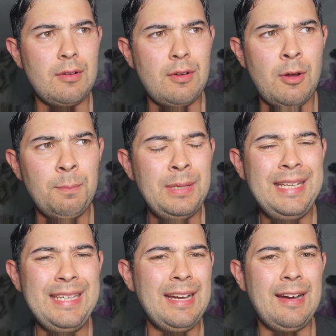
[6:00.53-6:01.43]

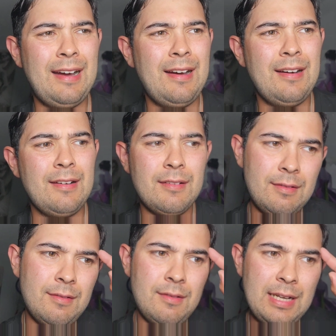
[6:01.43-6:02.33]
completely
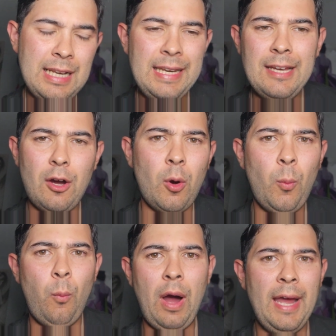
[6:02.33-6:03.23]
clear
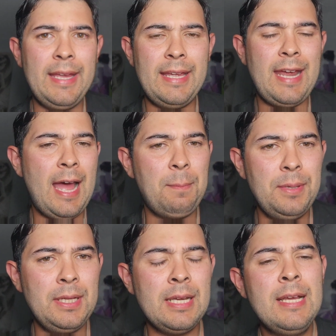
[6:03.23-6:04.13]
on why it
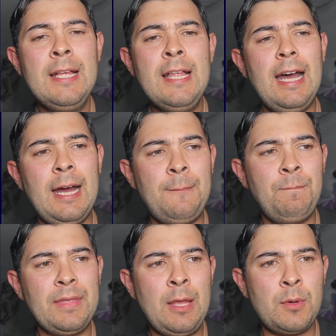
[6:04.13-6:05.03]
happened.
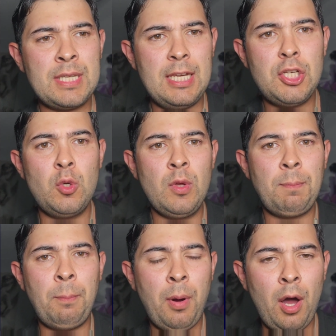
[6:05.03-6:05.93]
There was an issue with
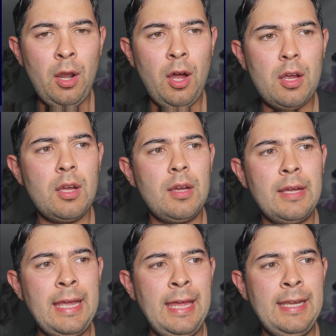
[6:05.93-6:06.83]
Pollock
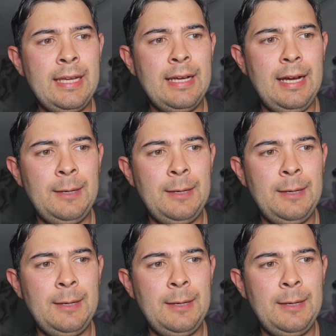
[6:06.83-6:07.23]
getting